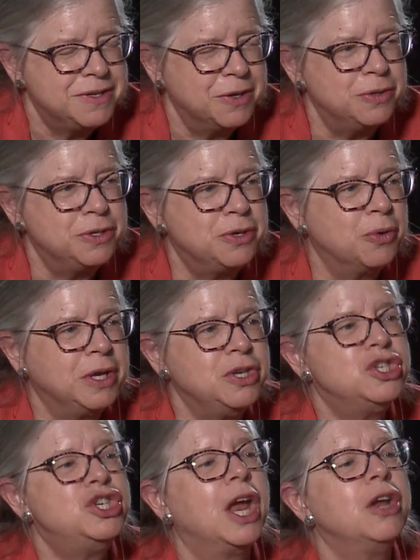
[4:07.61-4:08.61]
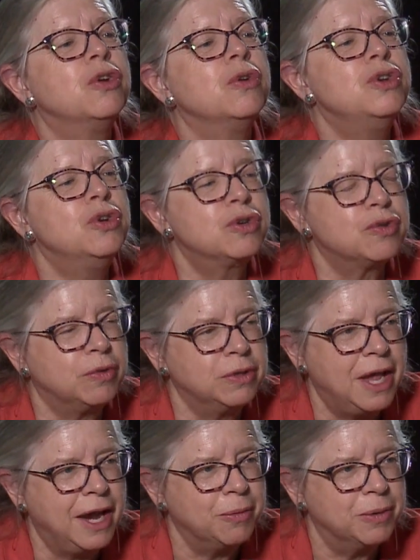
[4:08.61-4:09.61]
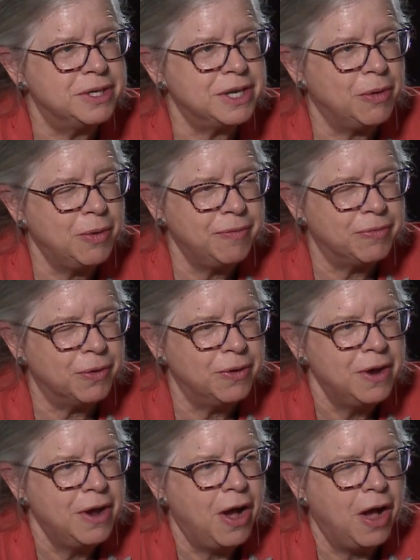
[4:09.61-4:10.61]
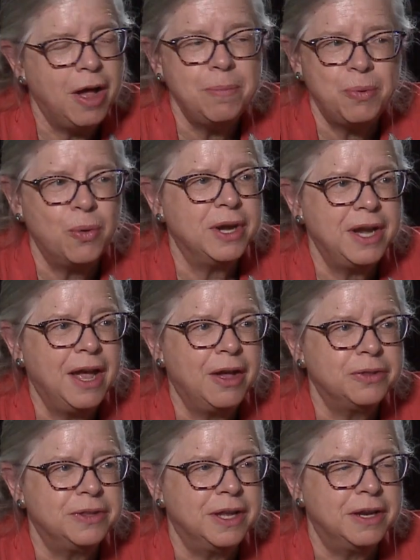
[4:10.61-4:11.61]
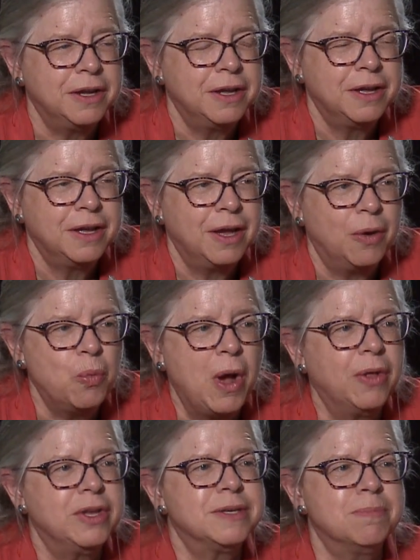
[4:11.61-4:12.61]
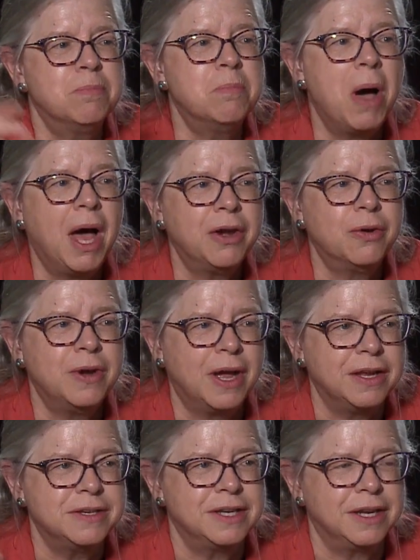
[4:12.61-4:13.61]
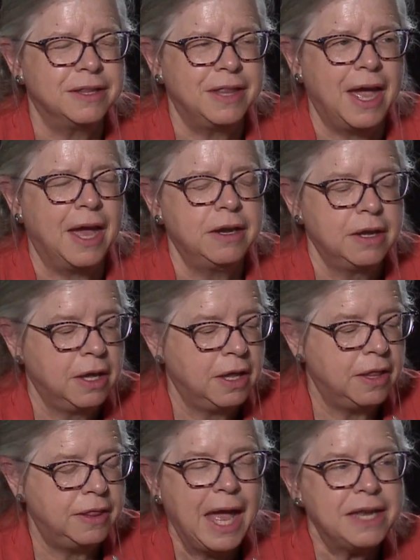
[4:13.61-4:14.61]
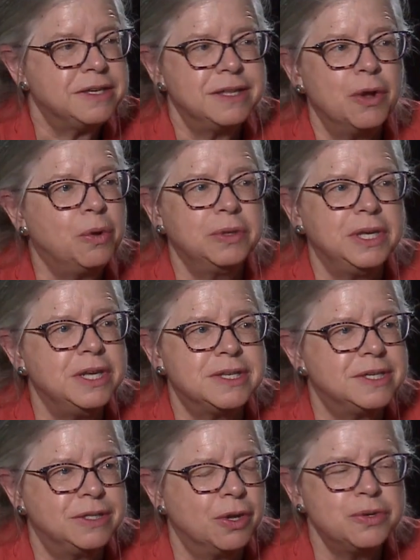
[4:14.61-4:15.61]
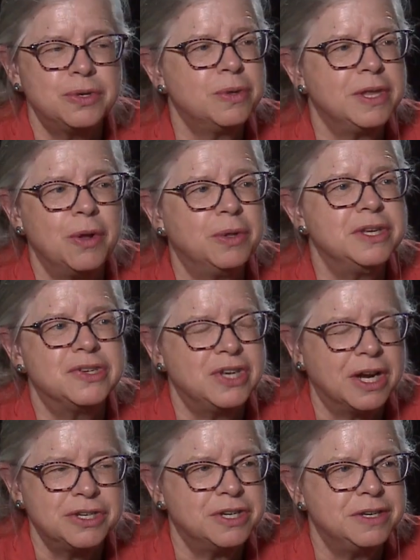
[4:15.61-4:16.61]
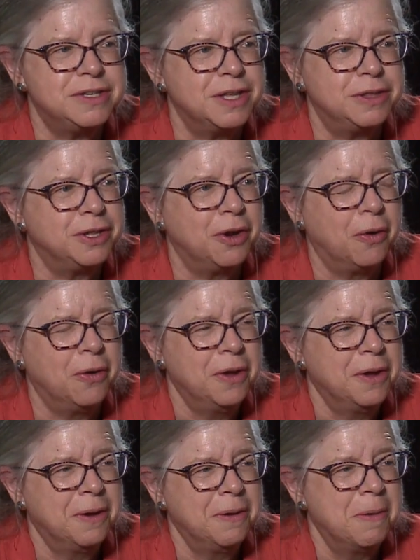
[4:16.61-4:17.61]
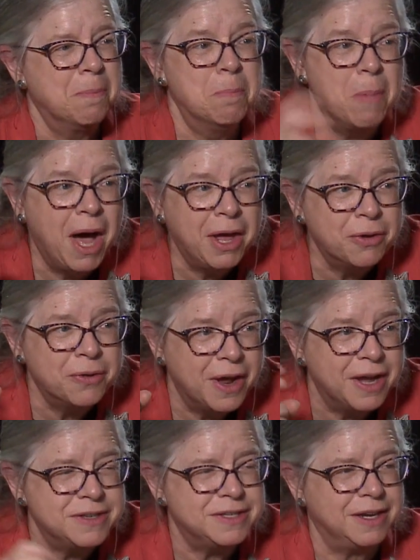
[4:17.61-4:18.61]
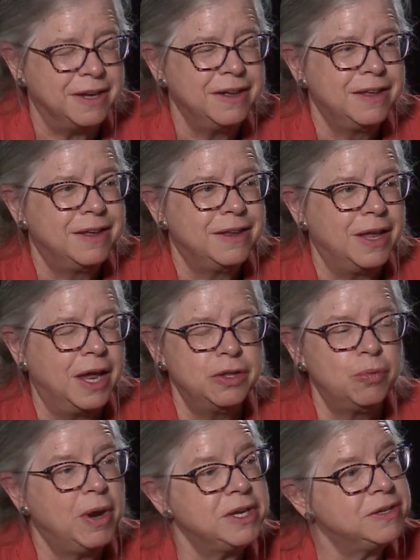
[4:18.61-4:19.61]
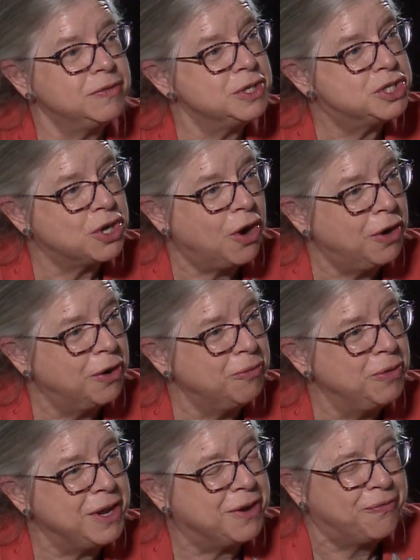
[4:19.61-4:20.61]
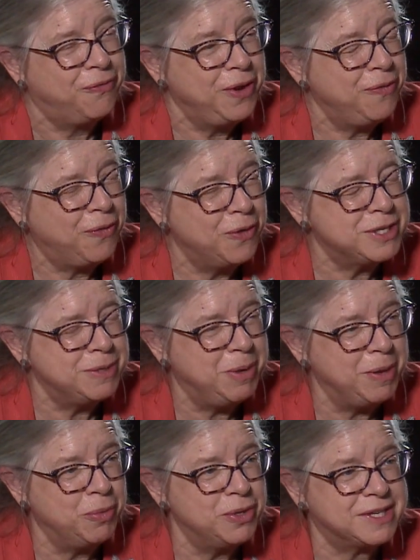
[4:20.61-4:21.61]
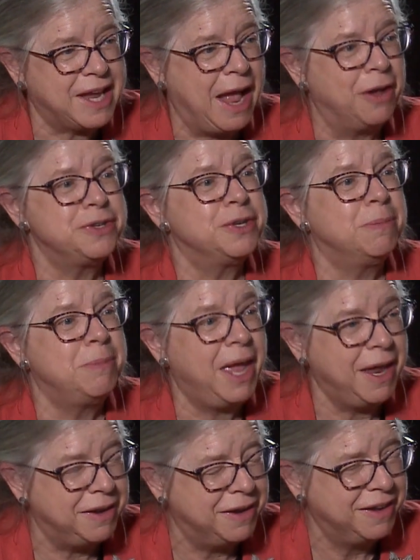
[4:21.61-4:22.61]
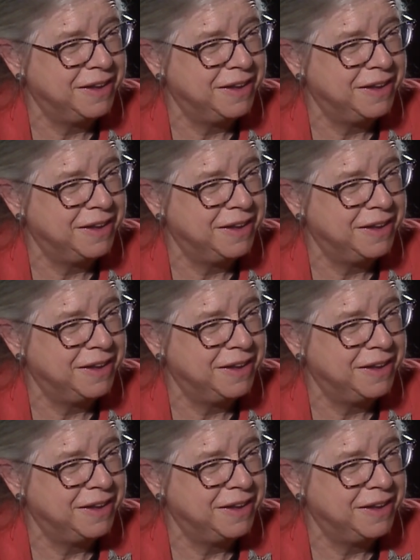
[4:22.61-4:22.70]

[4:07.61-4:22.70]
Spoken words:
So they're doing gender-neutral language. However, I'll point out that while it's modernizing that, those are the only sections that they're modernizing, and the rest of the charter refers to people as councilmen.